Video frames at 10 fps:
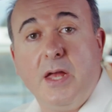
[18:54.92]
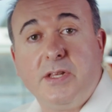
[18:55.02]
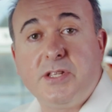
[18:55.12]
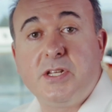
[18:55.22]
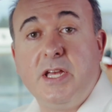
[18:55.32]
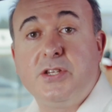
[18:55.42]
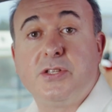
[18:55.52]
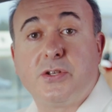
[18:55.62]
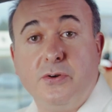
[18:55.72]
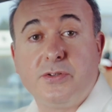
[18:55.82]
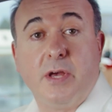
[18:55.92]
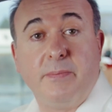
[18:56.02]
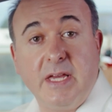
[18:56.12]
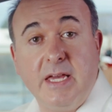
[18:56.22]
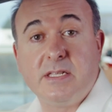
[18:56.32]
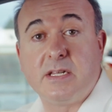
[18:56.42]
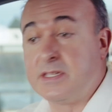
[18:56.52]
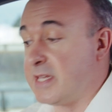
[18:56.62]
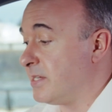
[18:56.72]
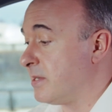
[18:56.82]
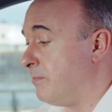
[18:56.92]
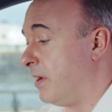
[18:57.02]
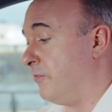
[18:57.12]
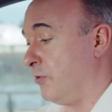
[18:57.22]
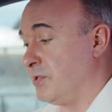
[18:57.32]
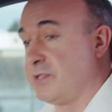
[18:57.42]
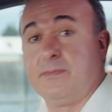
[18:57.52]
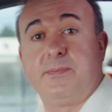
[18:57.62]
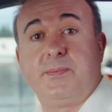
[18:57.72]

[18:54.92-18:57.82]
Destinations can also be easily set by voice.